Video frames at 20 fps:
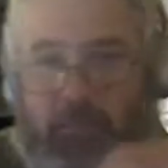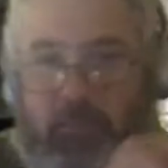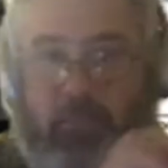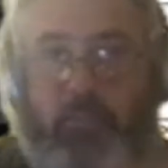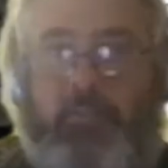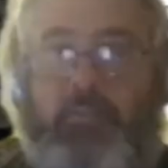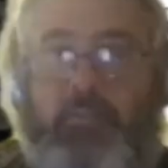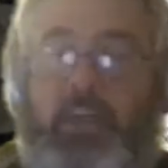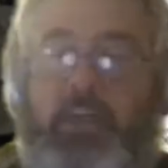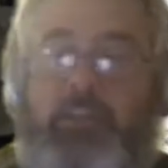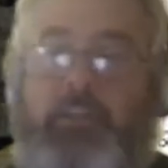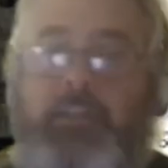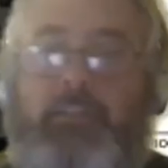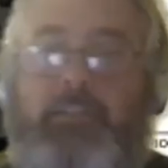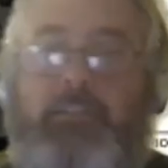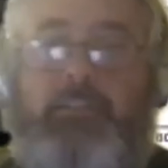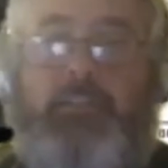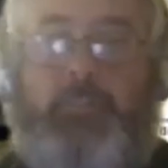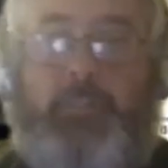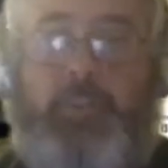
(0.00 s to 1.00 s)
of
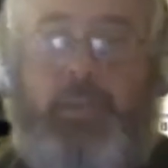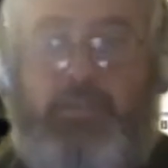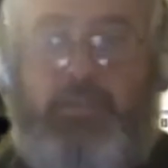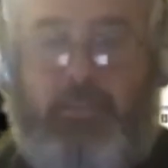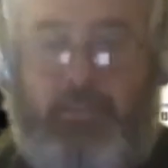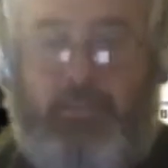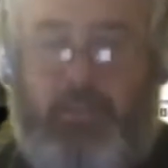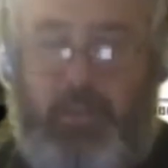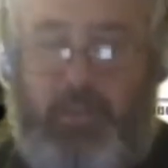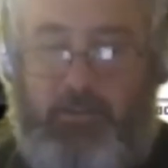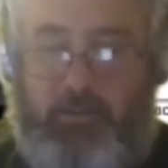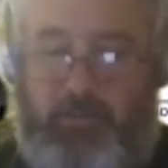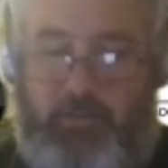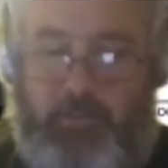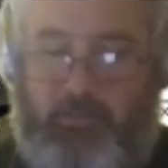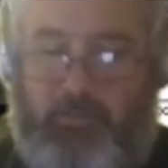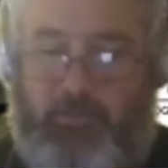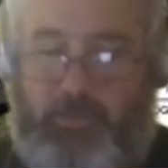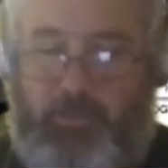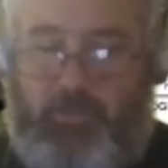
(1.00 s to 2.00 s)
areas depicted there
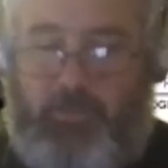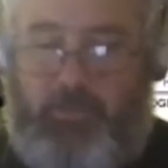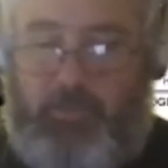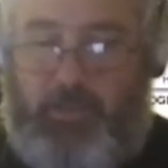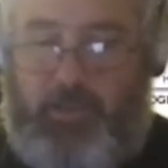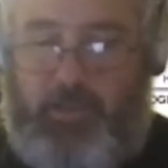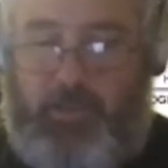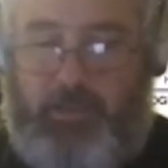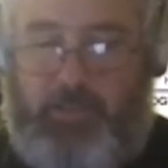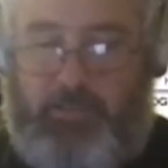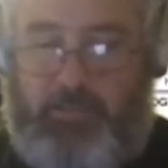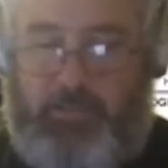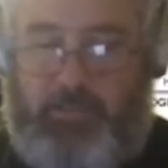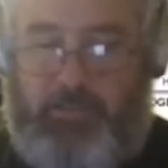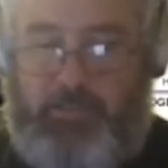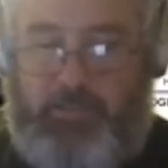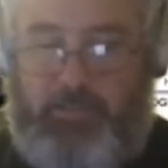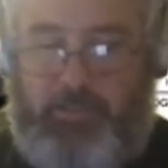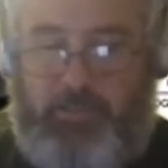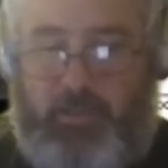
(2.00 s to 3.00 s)
in different colors.
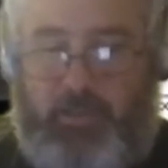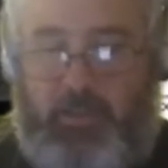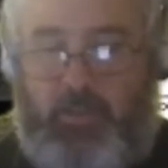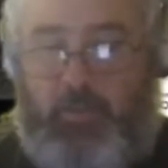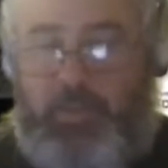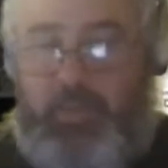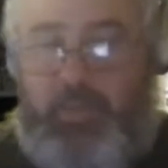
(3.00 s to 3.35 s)
We can